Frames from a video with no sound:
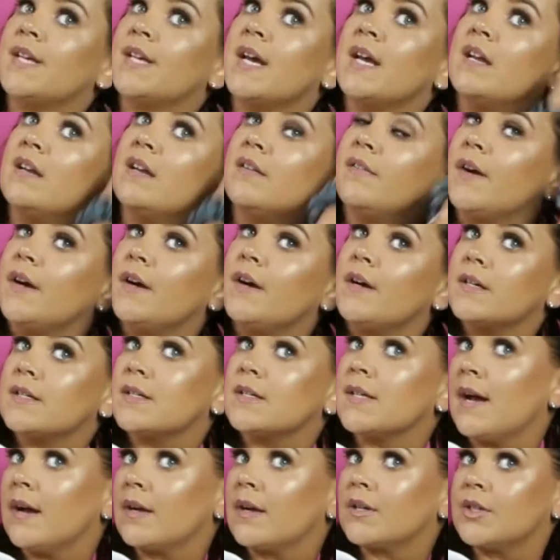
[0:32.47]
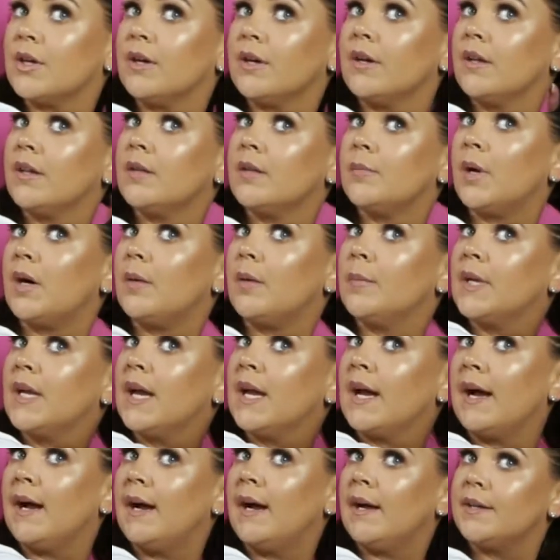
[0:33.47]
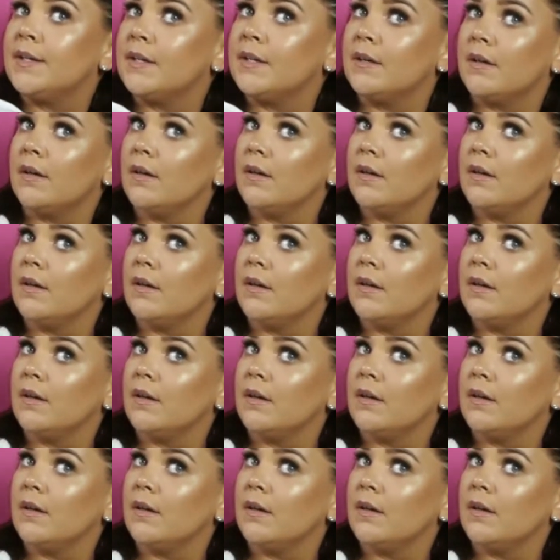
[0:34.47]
take your first section at the bottom of your head.